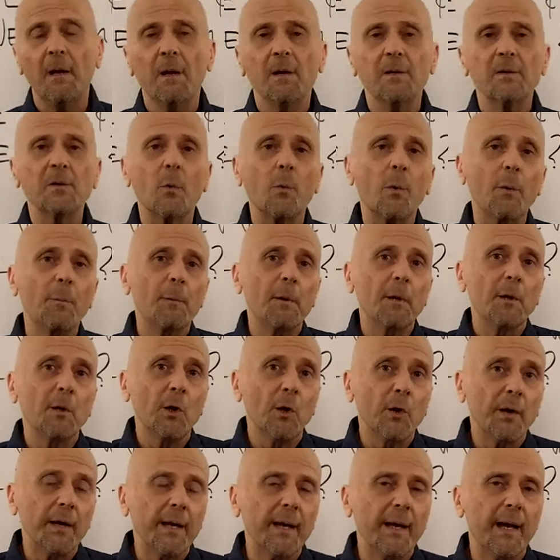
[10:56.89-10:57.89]
So when we're
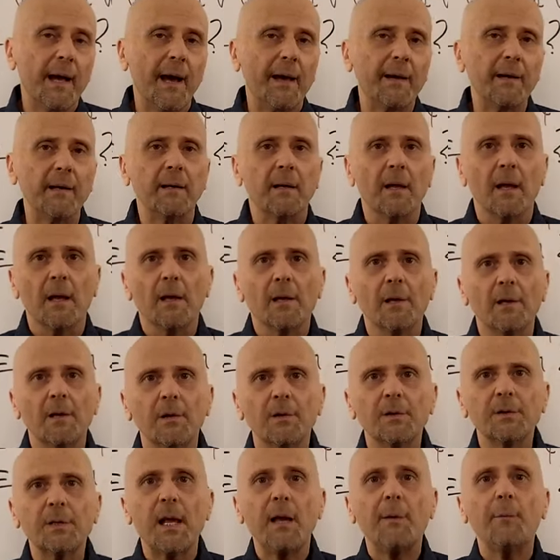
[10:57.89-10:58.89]
looking at it,
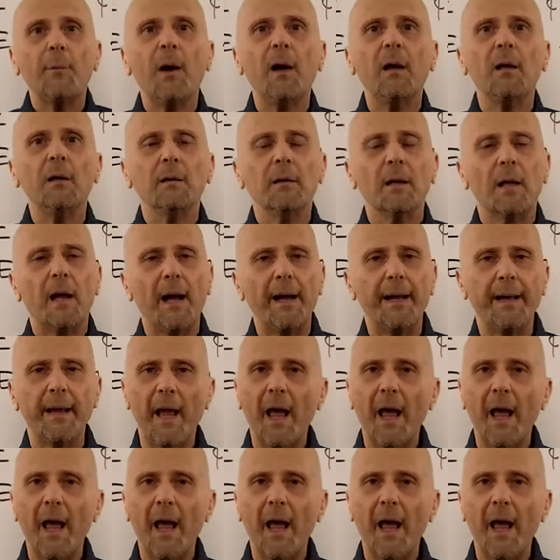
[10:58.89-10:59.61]
you say, well, I